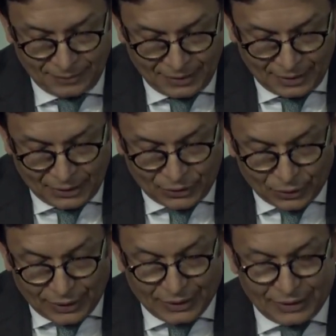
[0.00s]
So
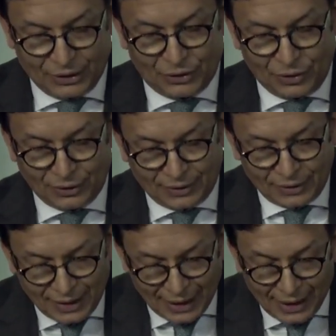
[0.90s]
it is not
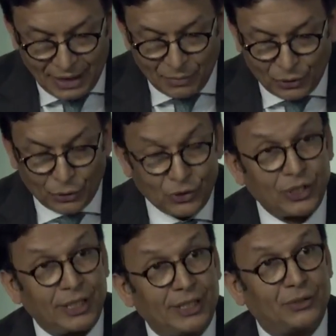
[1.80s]
anymore a cherry
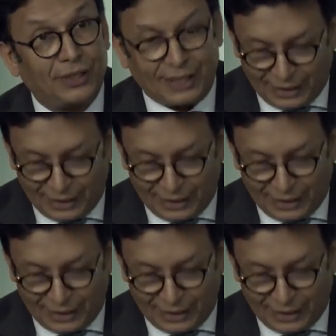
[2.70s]
on the cake,